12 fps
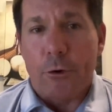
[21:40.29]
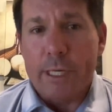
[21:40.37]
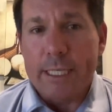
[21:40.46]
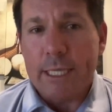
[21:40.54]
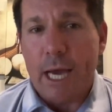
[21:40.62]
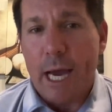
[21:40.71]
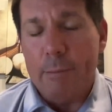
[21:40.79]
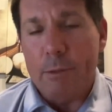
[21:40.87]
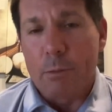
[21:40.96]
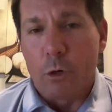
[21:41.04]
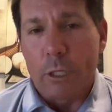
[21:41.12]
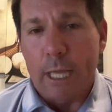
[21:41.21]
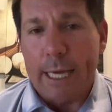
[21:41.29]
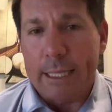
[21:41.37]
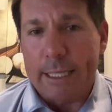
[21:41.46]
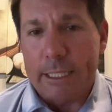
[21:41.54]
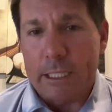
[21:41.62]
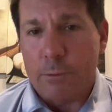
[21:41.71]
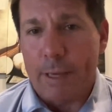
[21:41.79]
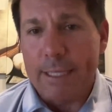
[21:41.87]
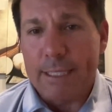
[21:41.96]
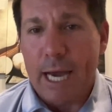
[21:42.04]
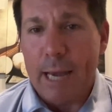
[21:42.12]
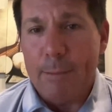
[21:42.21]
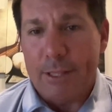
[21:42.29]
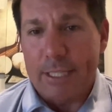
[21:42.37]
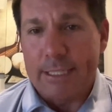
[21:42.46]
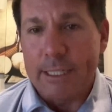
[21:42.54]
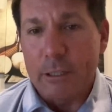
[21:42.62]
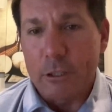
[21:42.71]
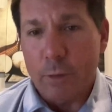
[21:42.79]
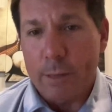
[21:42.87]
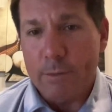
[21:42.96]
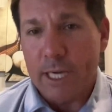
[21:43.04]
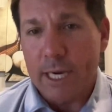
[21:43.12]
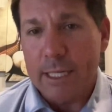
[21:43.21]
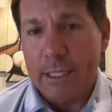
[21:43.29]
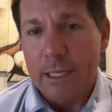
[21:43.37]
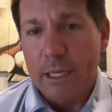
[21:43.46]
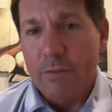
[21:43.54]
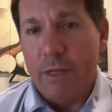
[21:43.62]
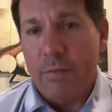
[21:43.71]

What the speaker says: 3 times more likely to spend time at the dealer website